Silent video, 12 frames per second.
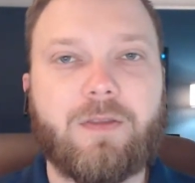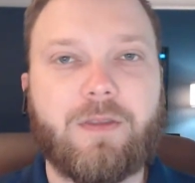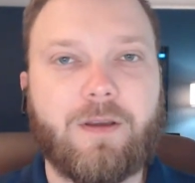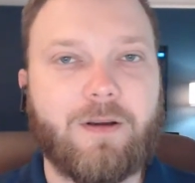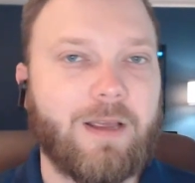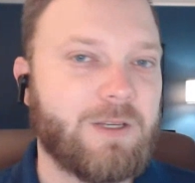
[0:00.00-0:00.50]

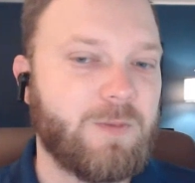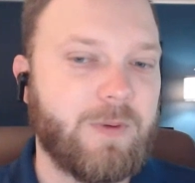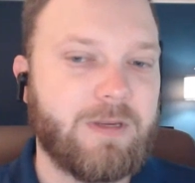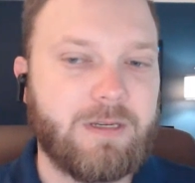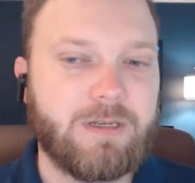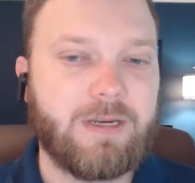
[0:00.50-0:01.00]
Their next
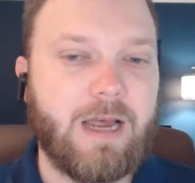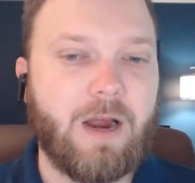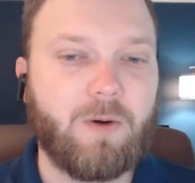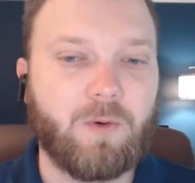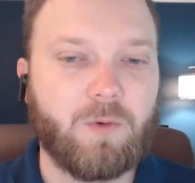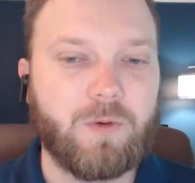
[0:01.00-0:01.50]
busiest
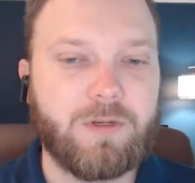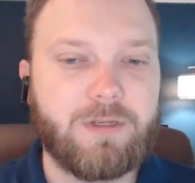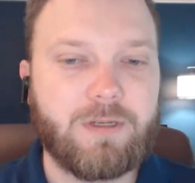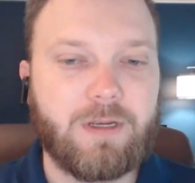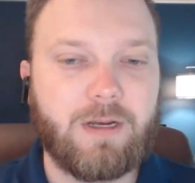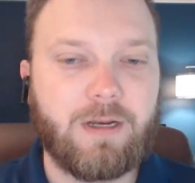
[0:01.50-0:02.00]
hour
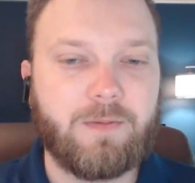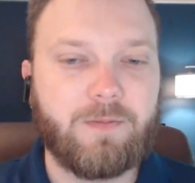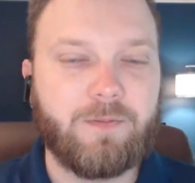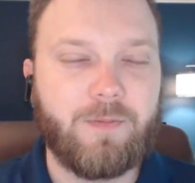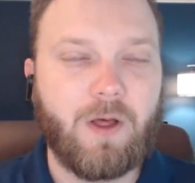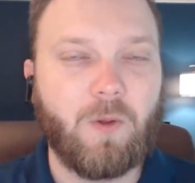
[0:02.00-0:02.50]
was all
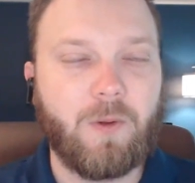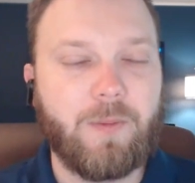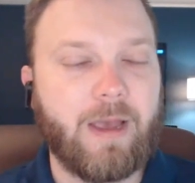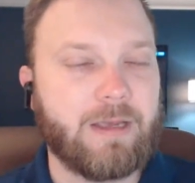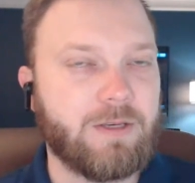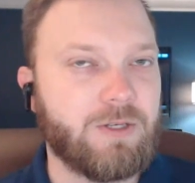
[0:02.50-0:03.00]
the way
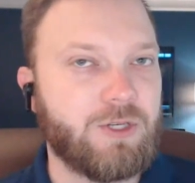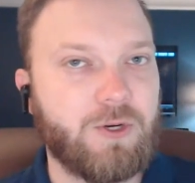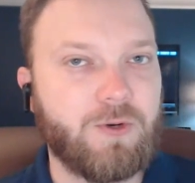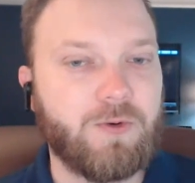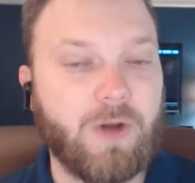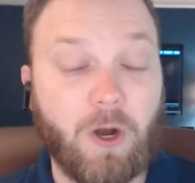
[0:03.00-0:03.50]
back in
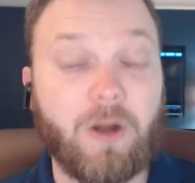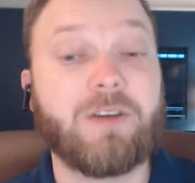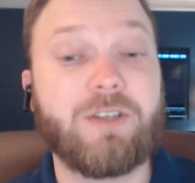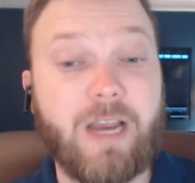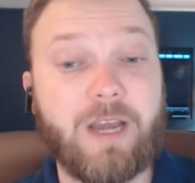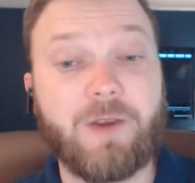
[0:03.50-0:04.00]
June, or in
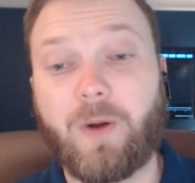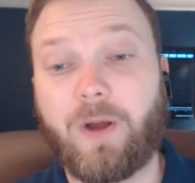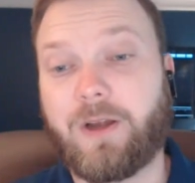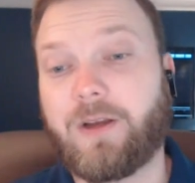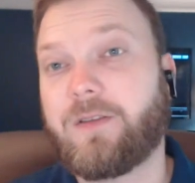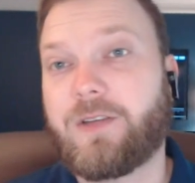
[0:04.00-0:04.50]

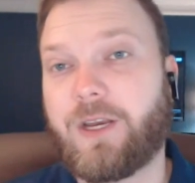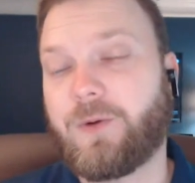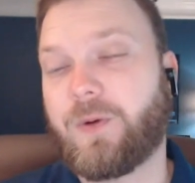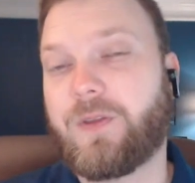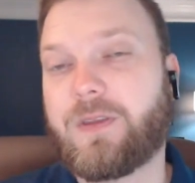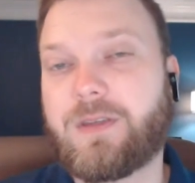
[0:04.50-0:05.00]
January the
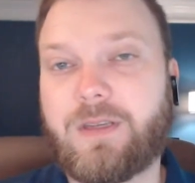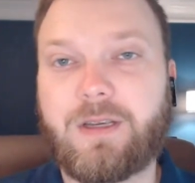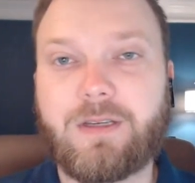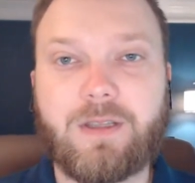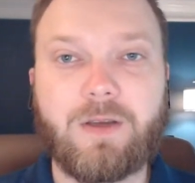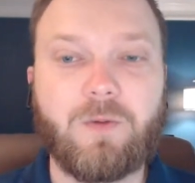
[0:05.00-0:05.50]

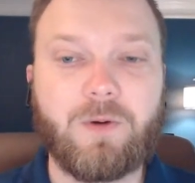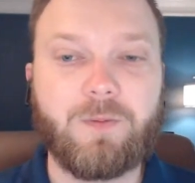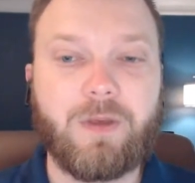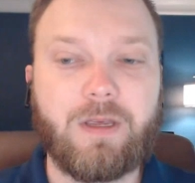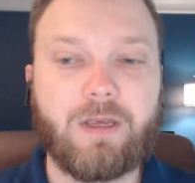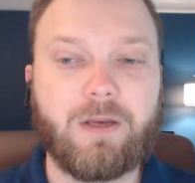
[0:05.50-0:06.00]
6th at 1
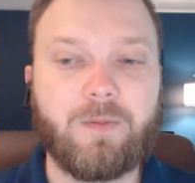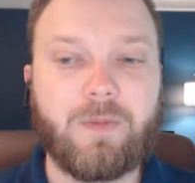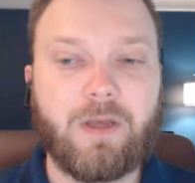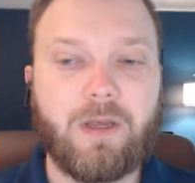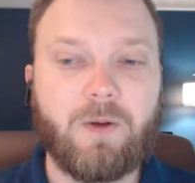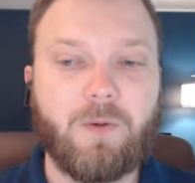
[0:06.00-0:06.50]
p.m.
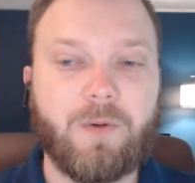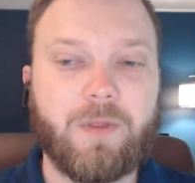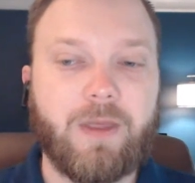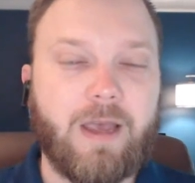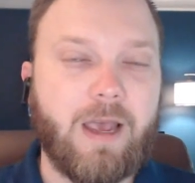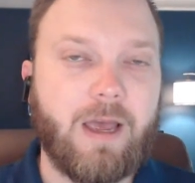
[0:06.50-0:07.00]
when
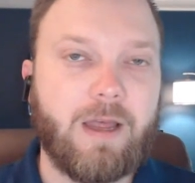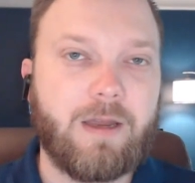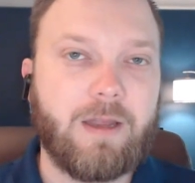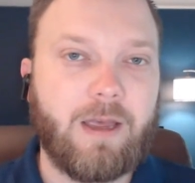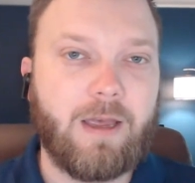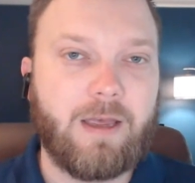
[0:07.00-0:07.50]
they
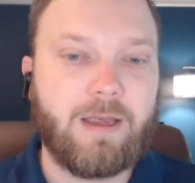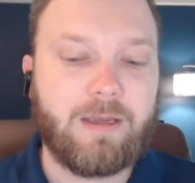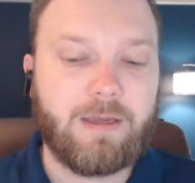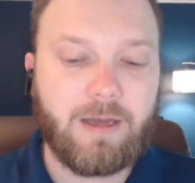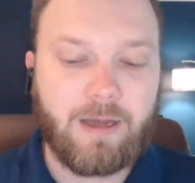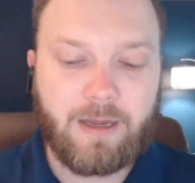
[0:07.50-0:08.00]
had
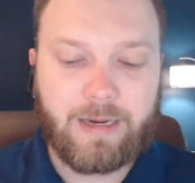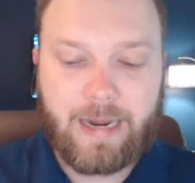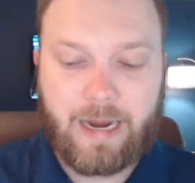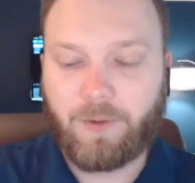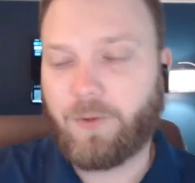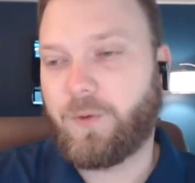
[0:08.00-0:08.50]
an
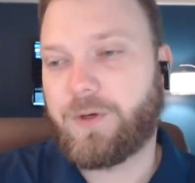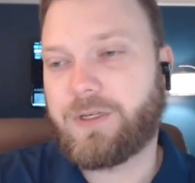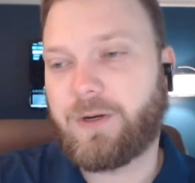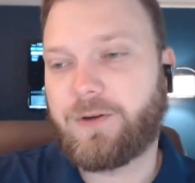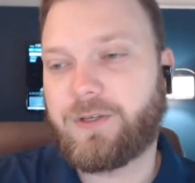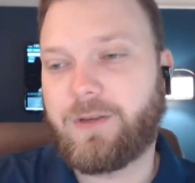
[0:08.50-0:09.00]
hour in which
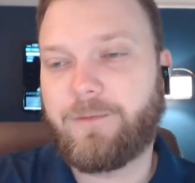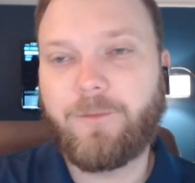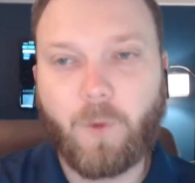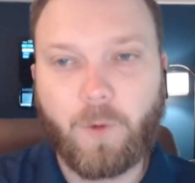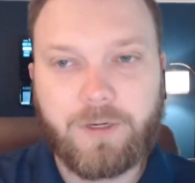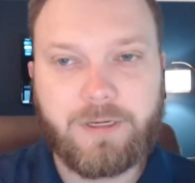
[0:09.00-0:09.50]
they received
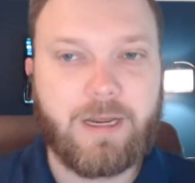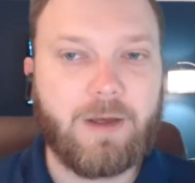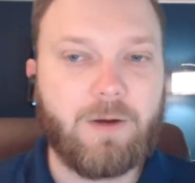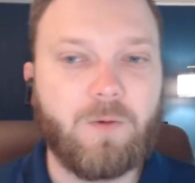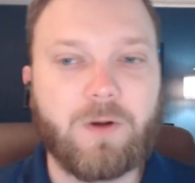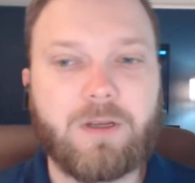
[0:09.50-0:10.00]
14
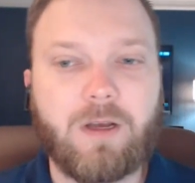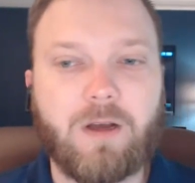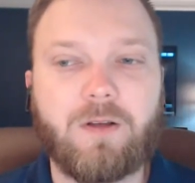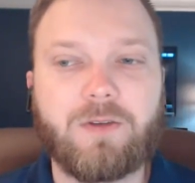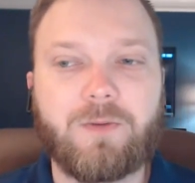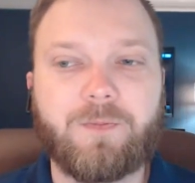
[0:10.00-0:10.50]
911
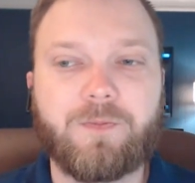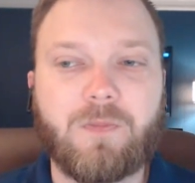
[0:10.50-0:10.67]
calls.